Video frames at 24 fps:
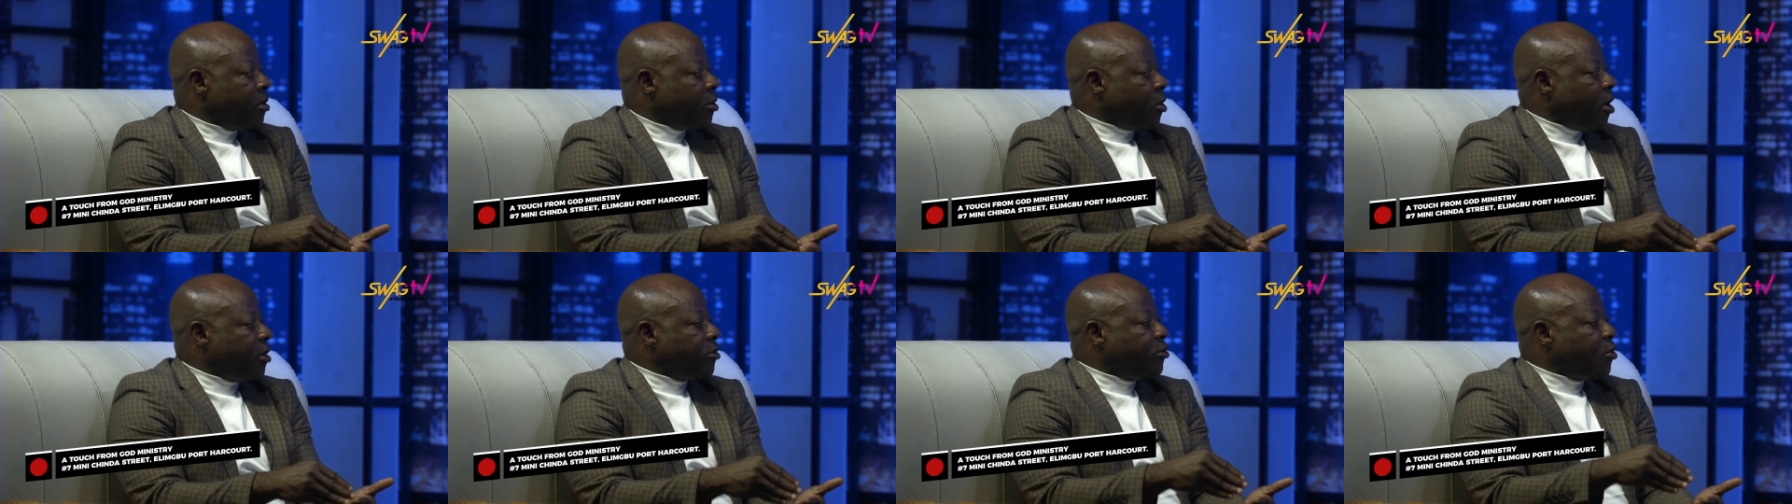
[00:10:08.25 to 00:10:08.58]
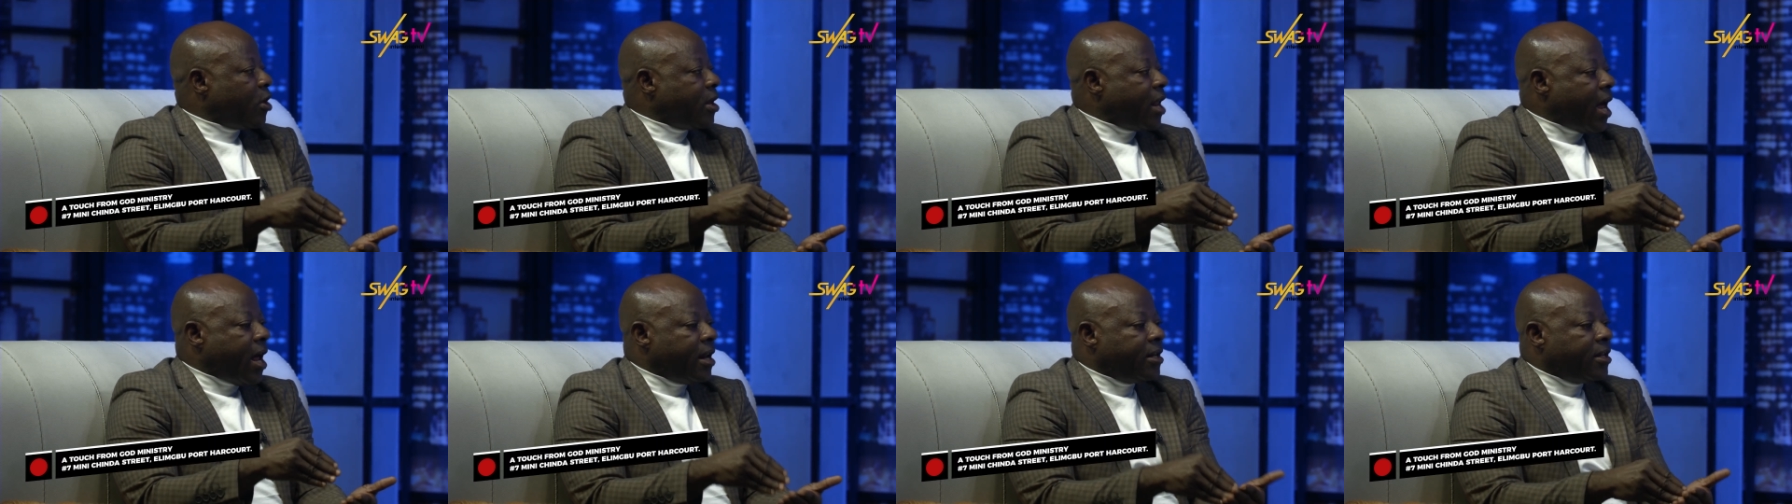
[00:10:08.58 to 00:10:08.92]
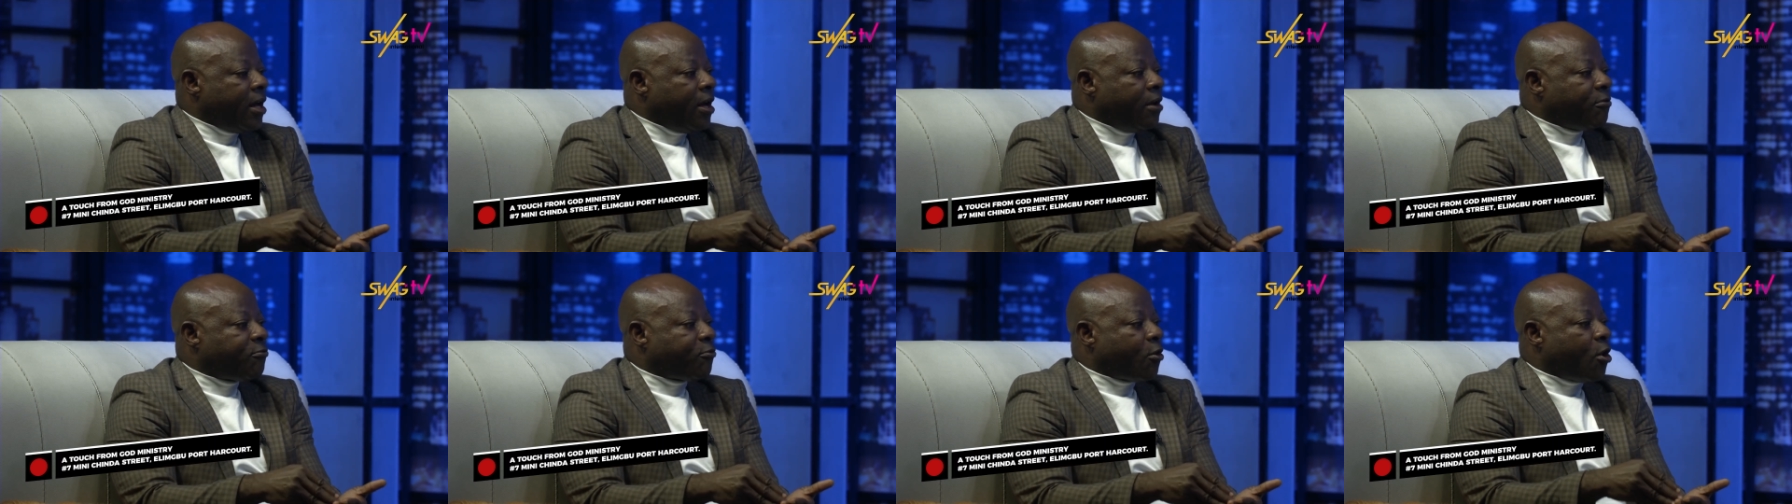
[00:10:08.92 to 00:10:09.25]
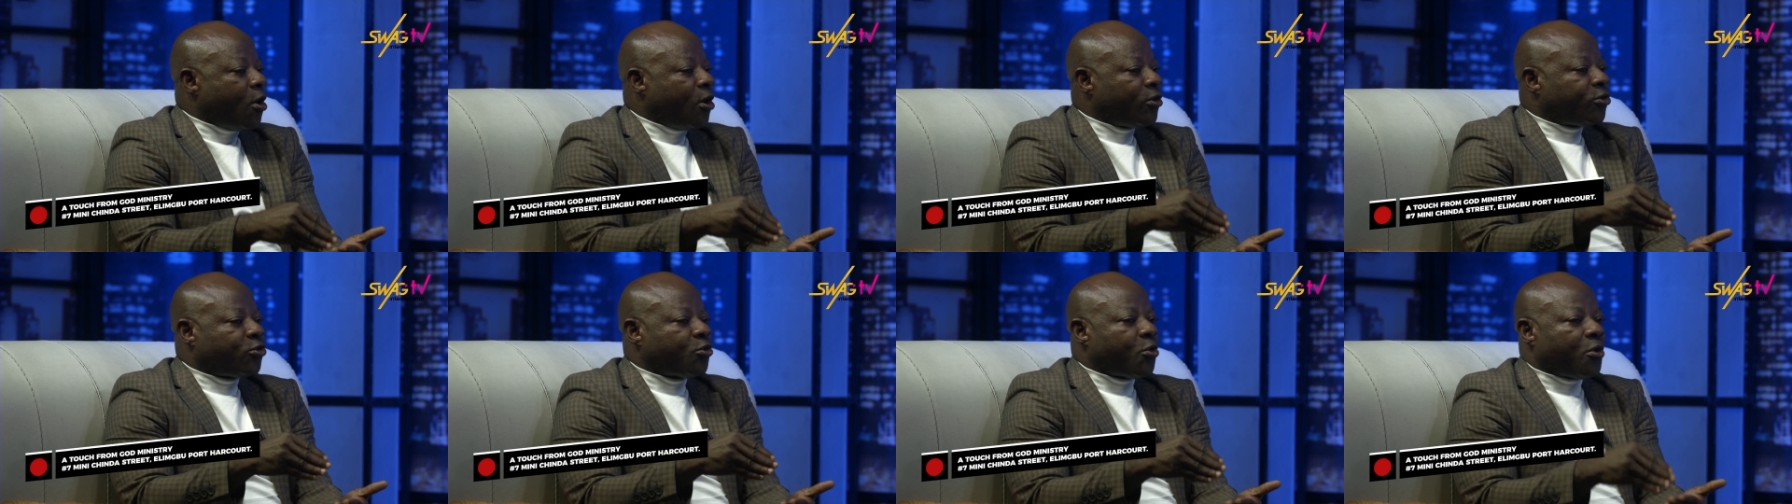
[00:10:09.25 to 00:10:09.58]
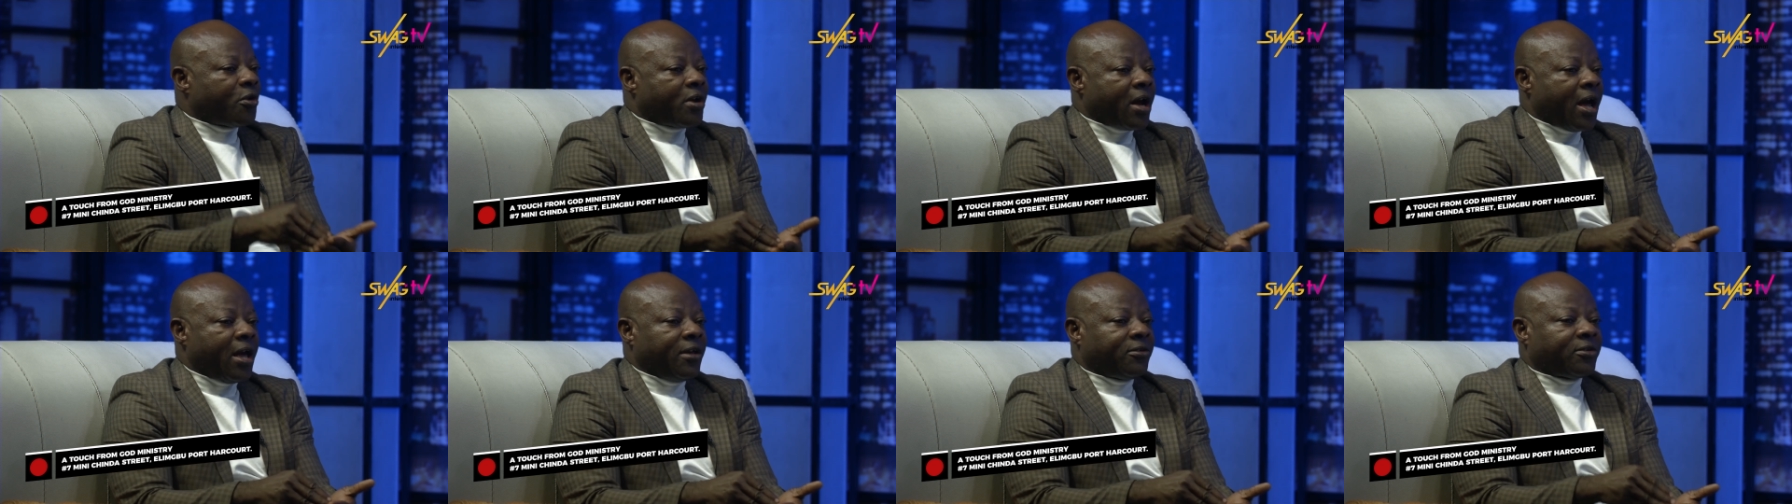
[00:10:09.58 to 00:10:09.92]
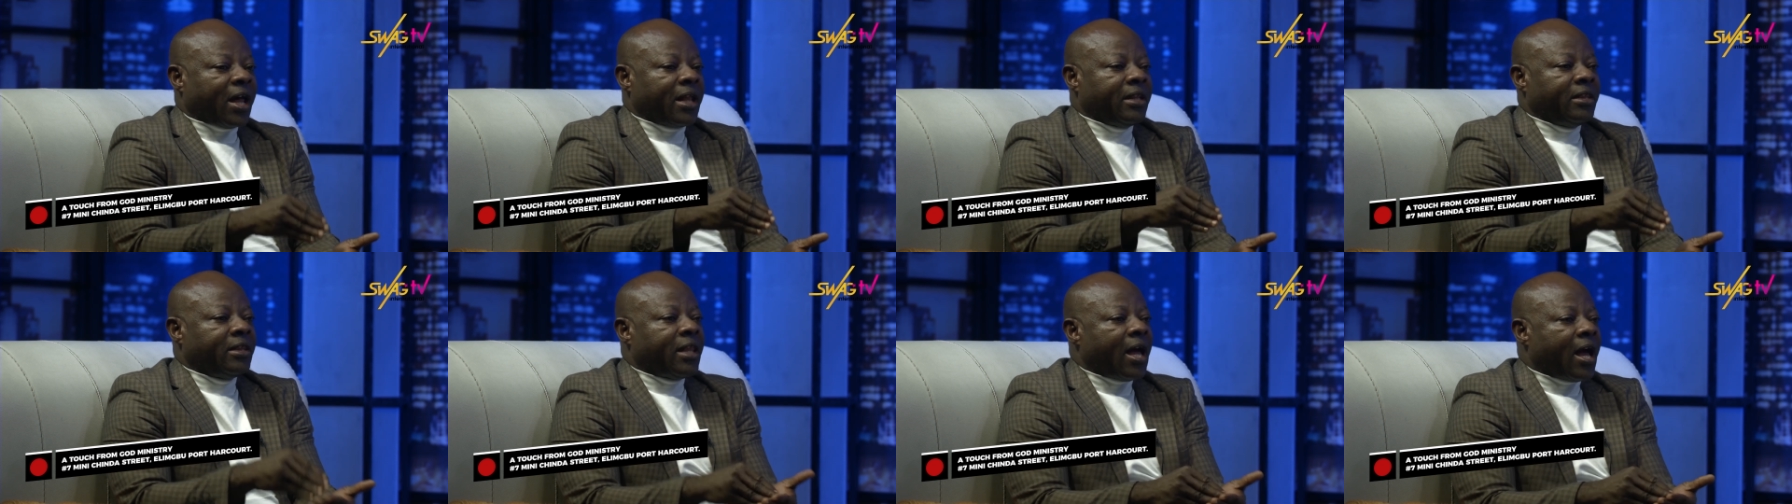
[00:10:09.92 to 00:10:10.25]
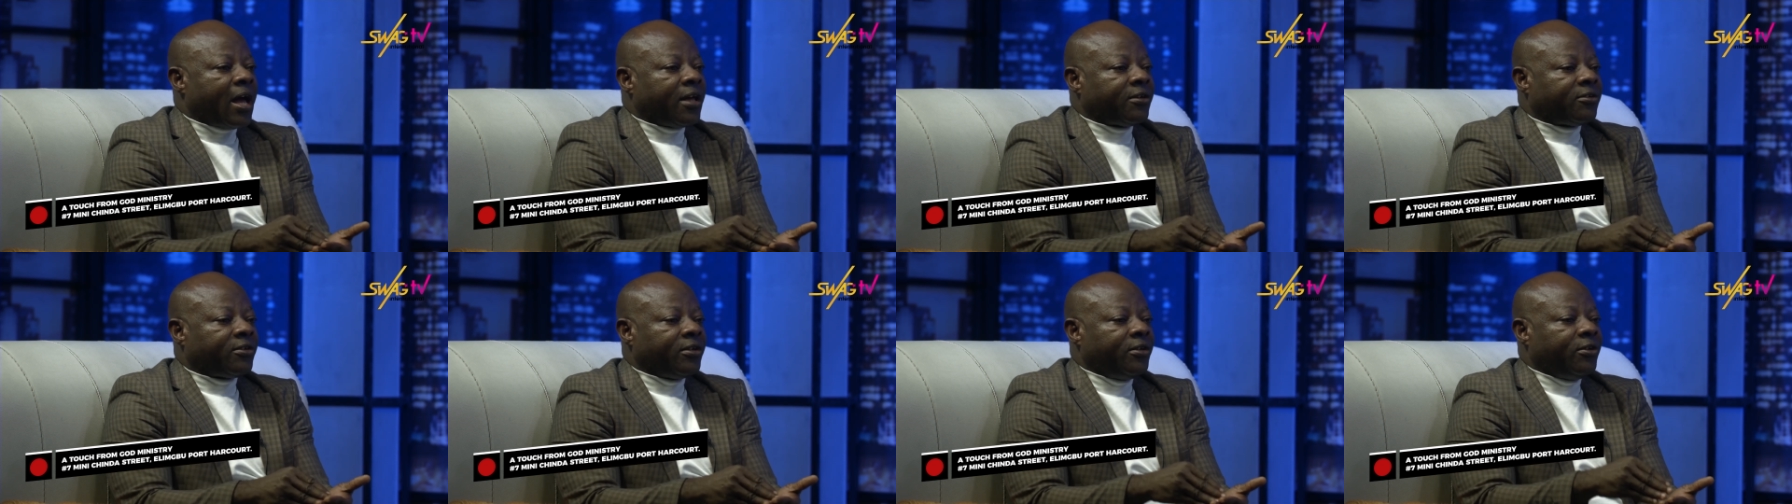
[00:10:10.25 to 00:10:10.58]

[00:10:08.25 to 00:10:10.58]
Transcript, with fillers: Because the other day for us to rest and dance